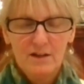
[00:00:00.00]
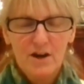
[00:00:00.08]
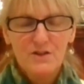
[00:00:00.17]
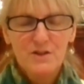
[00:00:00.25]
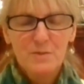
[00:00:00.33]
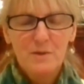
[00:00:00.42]

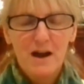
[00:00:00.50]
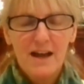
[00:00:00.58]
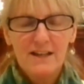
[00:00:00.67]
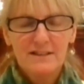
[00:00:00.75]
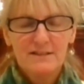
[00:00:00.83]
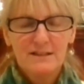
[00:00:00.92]
Call to
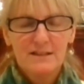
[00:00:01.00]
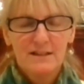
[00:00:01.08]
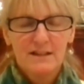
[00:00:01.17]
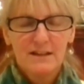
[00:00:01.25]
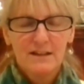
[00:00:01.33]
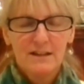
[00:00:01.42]
mind
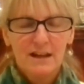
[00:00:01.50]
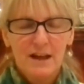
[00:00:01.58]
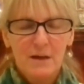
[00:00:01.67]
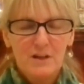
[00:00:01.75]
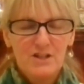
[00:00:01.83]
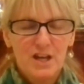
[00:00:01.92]

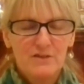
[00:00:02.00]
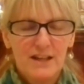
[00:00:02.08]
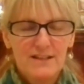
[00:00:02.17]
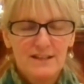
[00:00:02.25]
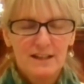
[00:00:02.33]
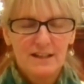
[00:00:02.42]
Lama Chen
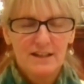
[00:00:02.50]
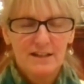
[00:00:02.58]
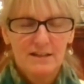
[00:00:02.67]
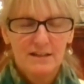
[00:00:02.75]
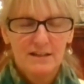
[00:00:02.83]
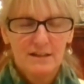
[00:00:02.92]
Rezig
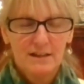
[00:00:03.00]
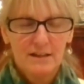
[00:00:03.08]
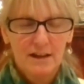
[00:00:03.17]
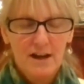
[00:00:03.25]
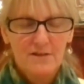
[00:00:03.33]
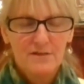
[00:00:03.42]

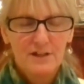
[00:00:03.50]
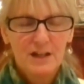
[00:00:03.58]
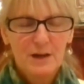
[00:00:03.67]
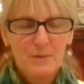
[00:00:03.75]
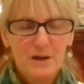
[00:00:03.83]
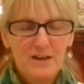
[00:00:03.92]

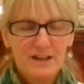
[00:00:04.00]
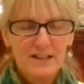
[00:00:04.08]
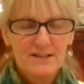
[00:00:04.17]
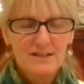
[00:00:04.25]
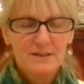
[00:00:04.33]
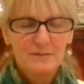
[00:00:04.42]
hovering above
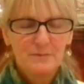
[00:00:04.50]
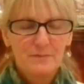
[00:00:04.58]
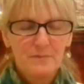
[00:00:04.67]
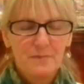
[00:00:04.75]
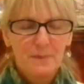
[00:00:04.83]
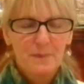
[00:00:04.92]
us
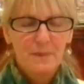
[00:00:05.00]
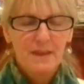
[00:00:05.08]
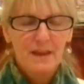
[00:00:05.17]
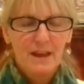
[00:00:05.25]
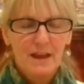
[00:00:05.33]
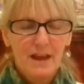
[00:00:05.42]

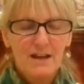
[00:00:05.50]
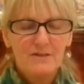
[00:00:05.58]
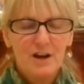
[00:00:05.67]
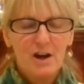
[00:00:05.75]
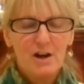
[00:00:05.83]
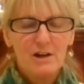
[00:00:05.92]
and
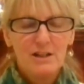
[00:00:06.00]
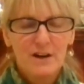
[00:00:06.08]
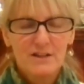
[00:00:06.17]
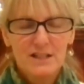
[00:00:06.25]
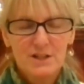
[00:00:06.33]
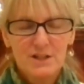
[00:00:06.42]
of all of
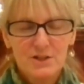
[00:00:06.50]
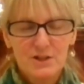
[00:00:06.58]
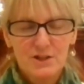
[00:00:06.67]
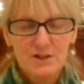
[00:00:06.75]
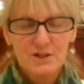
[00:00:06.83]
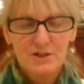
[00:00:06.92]
our
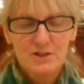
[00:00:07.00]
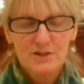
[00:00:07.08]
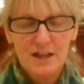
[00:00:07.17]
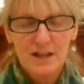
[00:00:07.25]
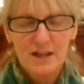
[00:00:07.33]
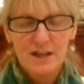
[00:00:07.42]

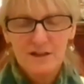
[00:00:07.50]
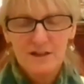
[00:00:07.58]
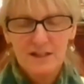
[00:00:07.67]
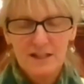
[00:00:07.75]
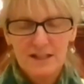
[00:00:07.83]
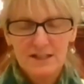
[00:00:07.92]
teachers and teachers
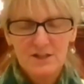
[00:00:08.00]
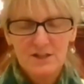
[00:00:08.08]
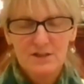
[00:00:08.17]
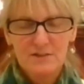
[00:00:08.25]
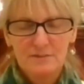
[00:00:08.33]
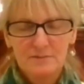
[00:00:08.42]
of the
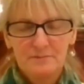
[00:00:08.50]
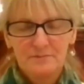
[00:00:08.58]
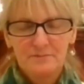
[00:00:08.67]
lineage,